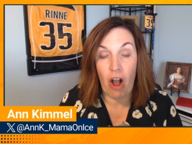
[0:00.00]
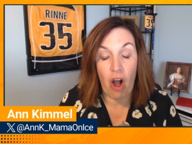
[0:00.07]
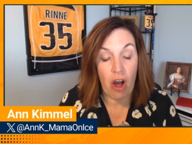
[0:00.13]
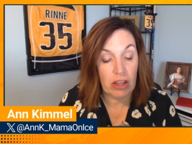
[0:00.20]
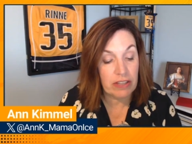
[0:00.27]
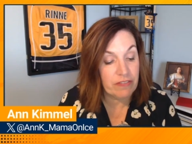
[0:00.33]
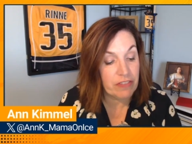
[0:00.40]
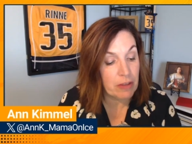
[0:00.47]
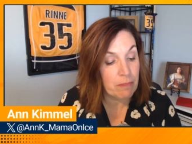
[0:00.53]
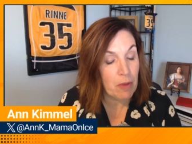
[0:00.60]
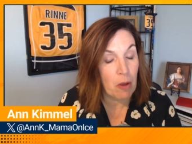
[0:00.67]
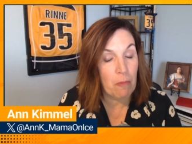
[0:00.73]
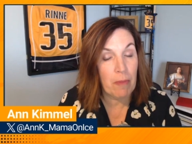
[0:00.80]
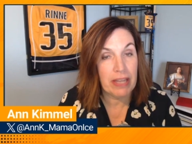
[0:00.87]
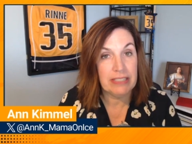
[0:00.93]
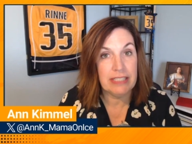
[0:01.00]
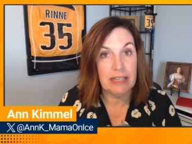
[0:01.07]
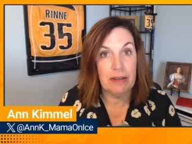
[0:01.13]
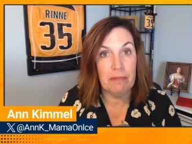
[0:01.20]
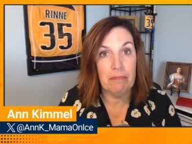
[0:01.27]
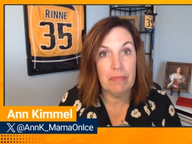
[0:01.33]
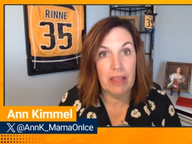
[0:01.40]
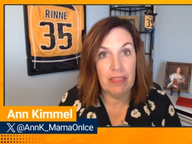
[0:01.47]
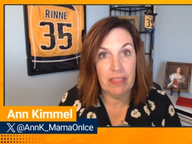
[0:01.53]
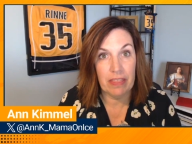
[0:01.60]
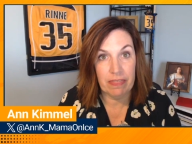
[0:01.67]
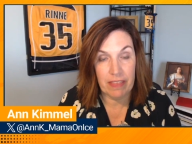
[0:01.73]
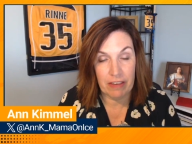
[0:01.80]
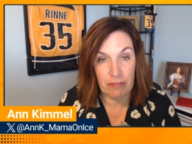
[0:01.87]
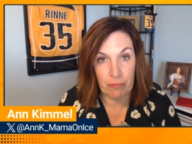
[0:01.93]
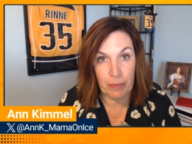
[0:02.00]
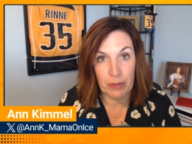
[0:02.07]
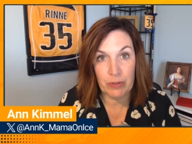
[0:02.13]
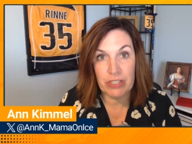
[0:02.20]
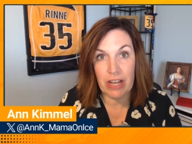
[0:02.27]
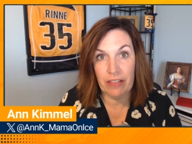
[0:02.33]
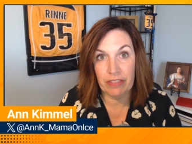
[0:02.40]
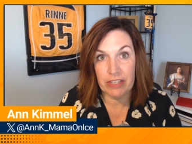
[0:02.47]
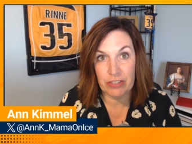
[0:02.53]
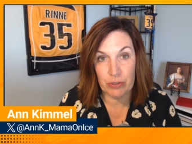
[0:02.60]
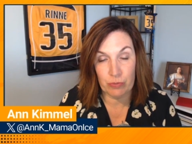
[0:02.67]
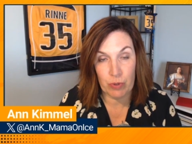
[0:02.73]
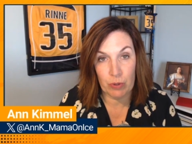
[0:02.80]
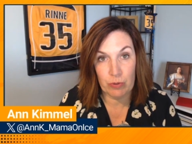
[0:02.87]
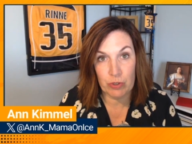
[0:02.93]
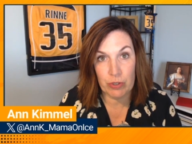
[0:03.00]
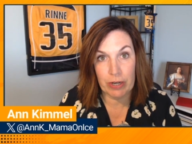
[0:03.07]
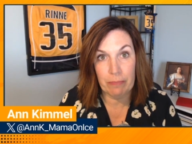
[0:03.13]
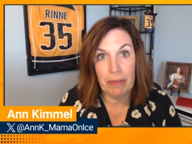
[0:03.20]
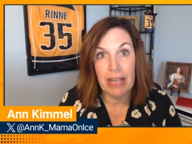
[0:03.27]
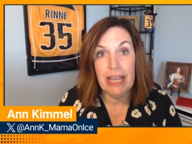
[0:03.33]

all of the momentum that they've built on this road trip